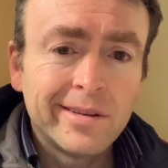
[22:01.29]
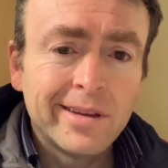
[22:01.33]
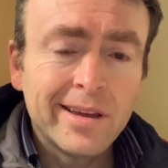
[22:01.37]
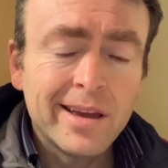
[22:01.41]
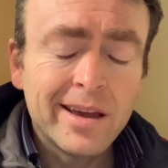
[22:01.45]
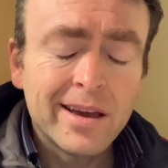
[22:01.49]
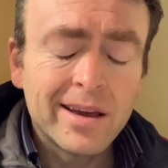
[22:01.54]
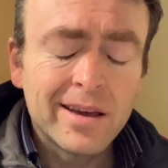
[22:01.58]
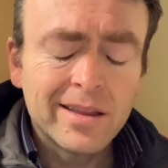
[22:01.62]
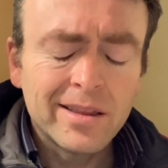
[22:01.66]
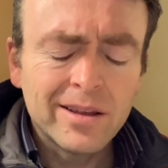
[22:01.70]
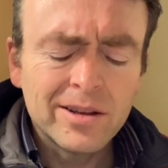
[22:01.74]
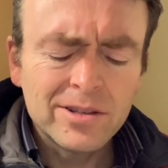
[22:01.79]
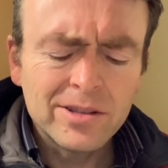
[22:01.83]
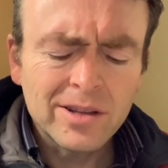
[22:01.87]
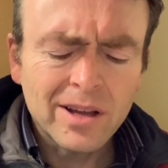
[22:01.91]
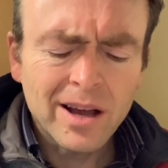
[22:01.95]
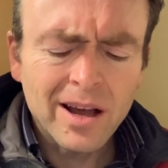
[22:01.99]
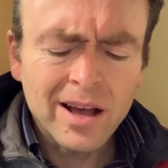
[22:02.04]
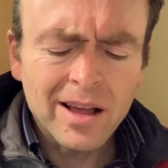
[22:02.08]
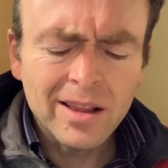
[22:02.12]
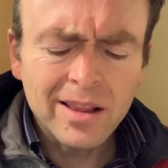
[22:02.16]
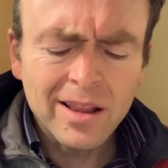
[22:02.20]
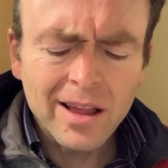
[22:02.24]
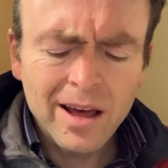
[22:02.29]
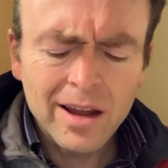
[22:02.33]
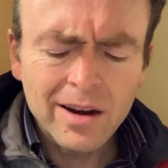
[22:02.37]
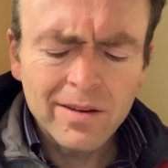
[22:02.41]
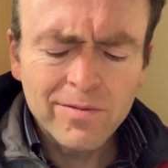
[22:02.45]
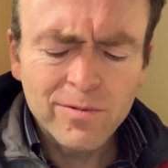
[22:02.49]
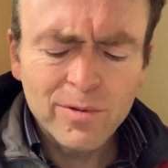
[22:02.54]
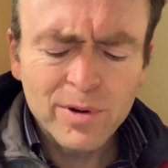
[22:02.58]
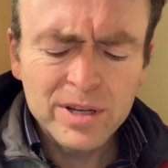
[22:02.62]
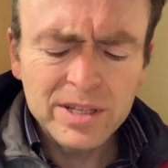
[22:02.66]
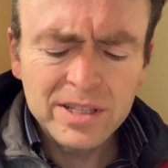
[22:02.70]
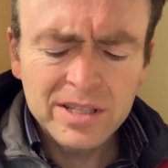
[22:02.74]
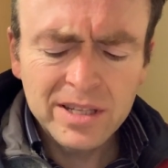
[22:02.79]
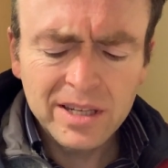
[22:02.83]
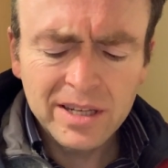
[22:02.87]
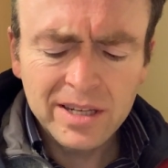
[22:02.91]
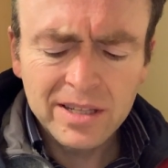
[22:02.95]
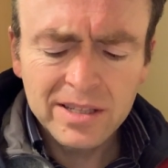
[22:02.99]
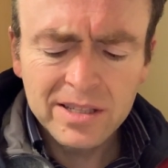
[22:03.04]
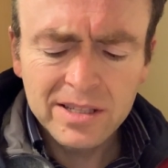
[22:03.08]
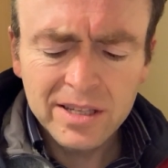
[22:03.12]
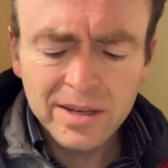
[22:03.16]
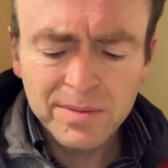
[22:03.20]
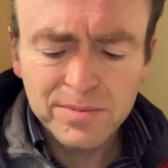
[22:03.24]
yeah, there's a lot of ways to
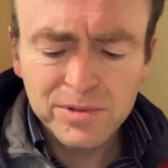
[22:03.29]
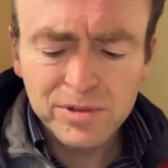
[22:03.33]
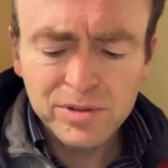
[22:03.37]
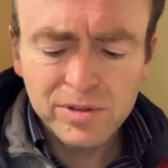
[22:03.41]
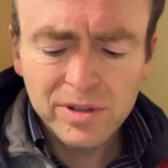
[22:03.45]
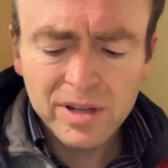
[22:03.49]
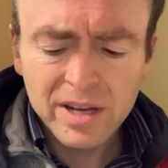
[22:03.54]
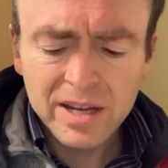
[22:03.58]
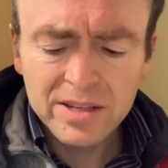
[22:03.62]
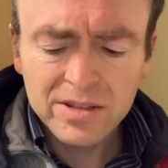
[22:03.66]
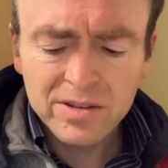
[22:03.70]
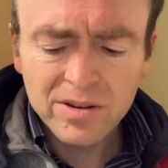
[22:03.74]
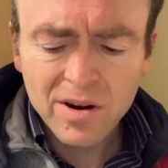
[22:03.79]
conceptualize